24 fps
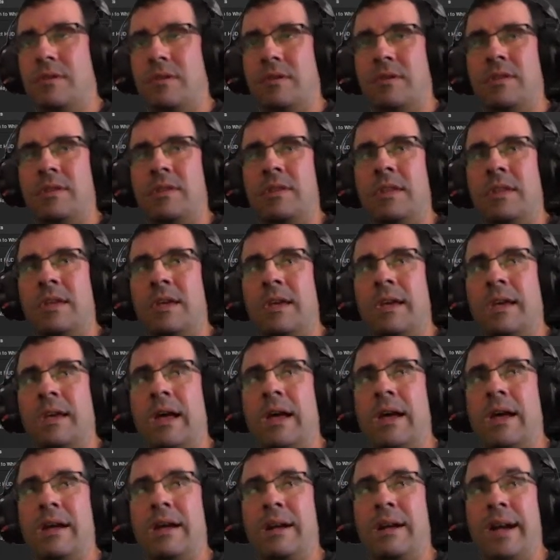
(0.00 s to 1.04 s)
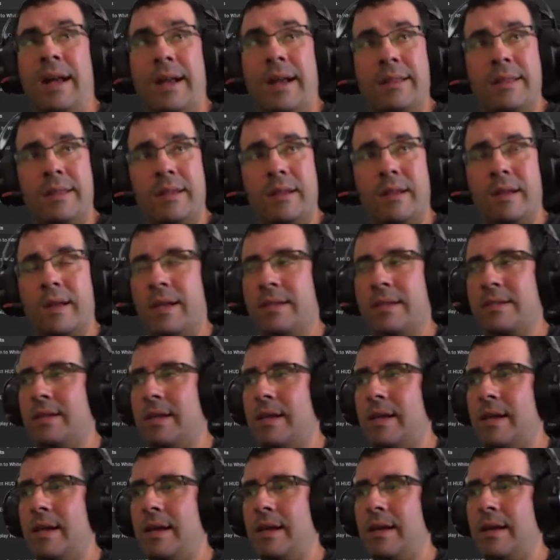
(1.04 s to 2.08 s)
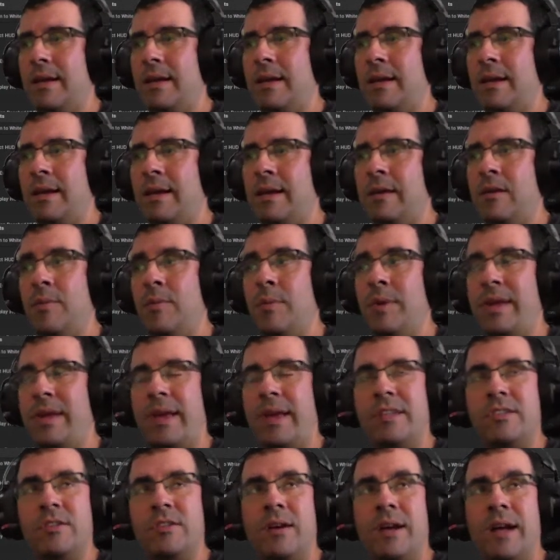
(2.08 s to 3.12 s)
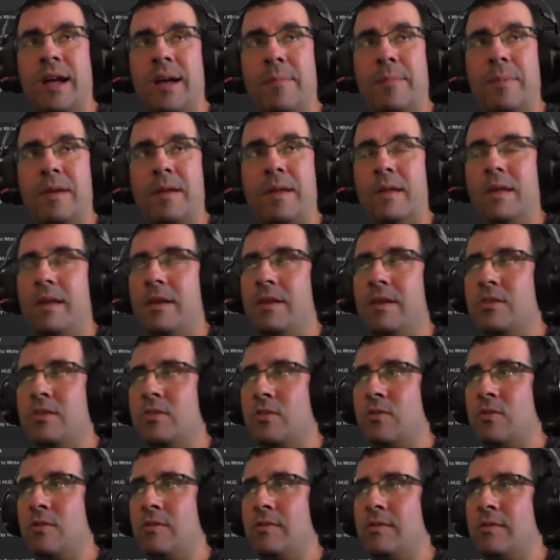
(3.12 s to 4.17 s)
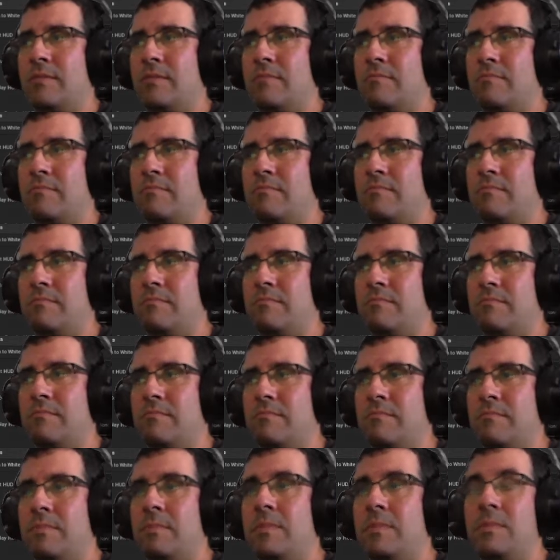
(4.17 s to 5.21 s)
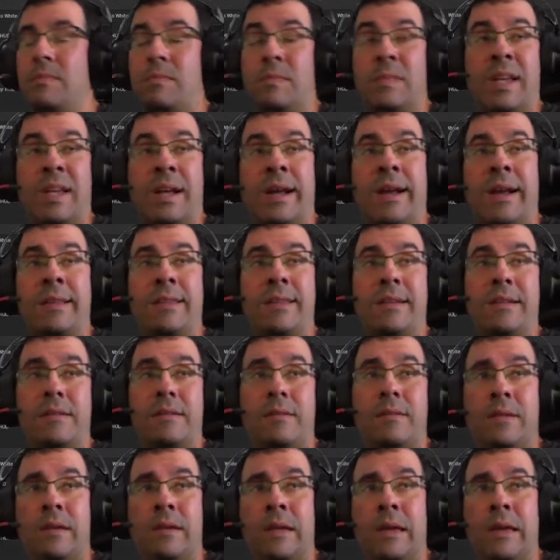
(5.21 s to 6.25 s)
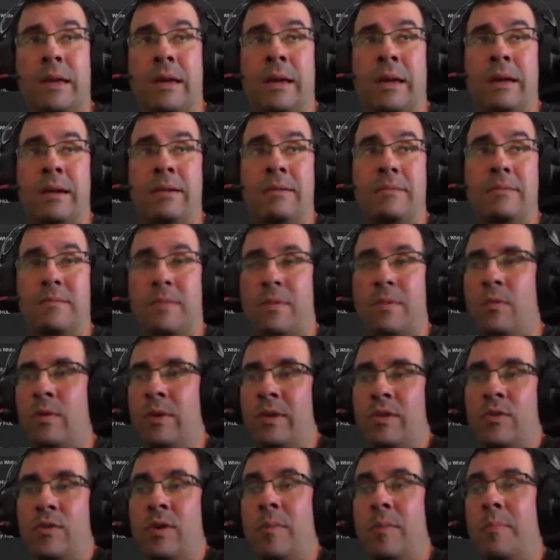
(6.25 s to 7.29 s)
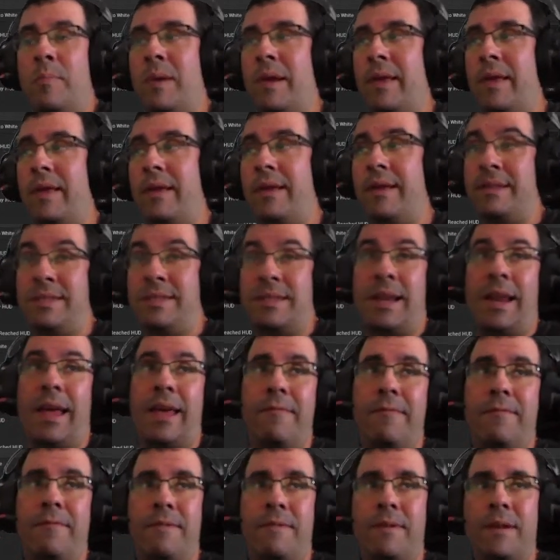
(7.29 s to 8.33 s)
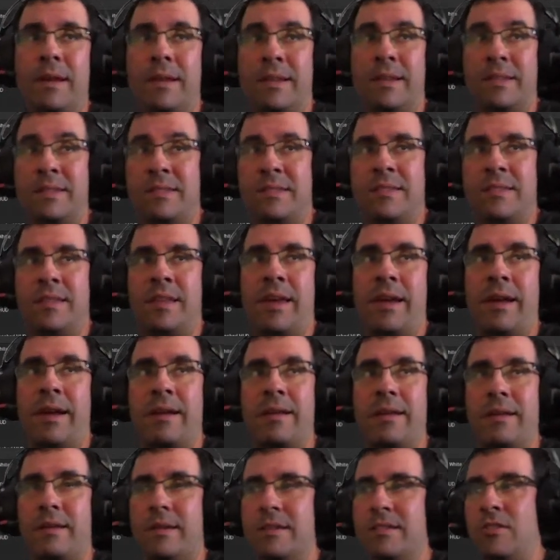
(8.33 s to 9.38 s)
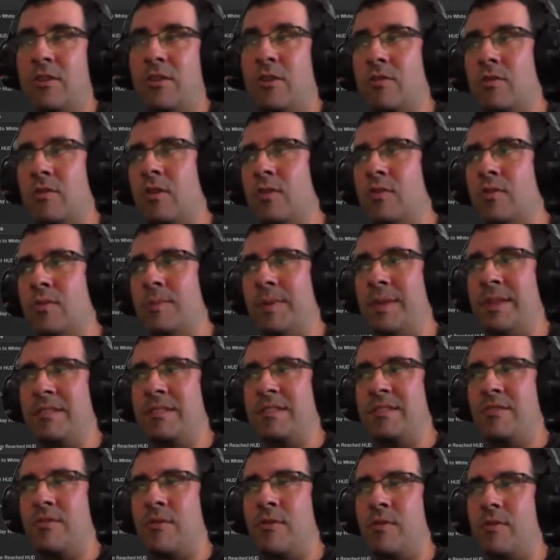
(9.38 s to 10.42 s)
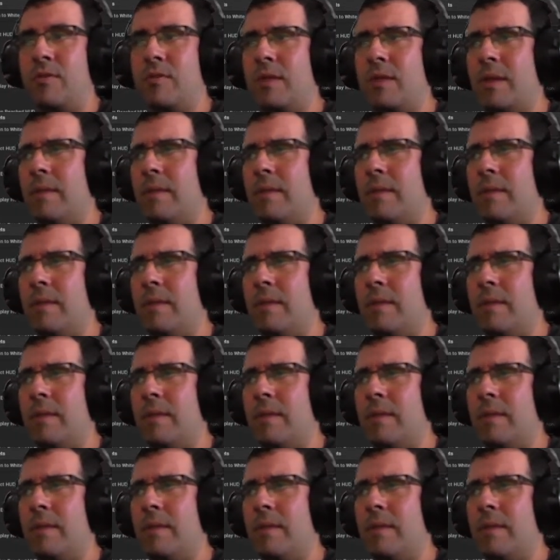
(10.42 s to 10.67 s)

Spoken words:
the character as a communication hub. So the character, when you are playing, is alive. It's there. It's not going to be destroyed.